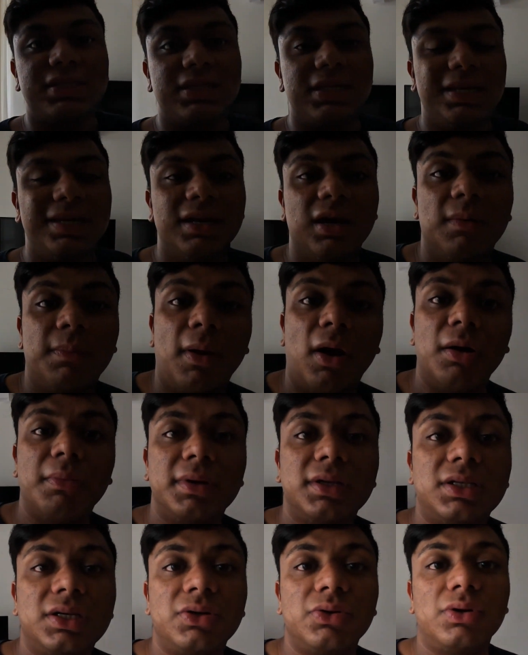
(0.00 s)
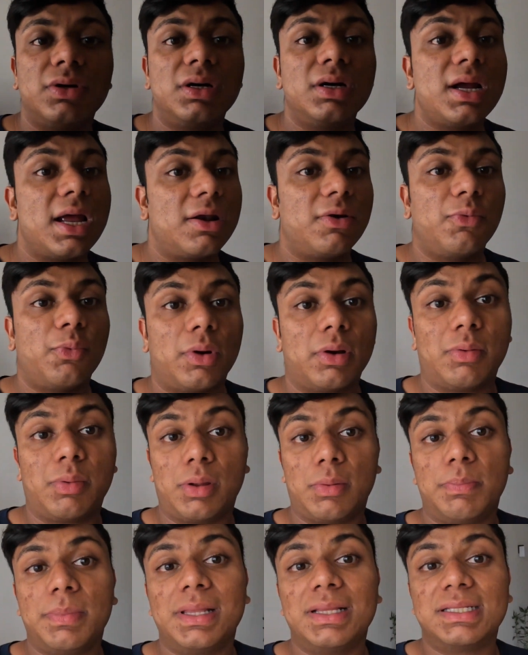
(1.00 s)
the apartment tour and where
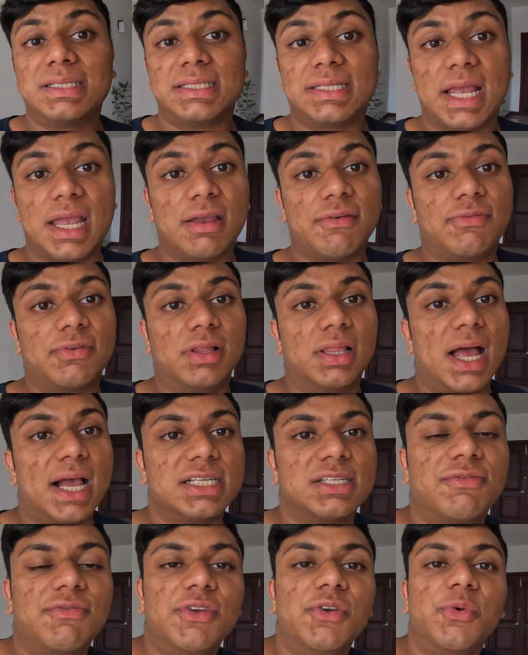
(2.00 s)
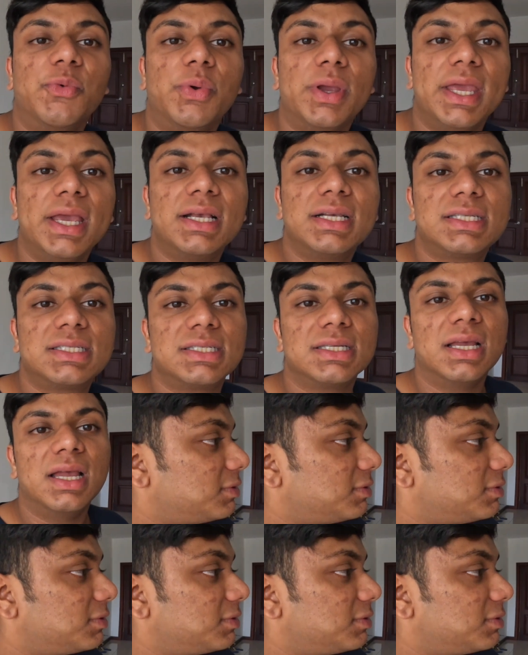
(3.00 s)
we've been staying for the last few weeks.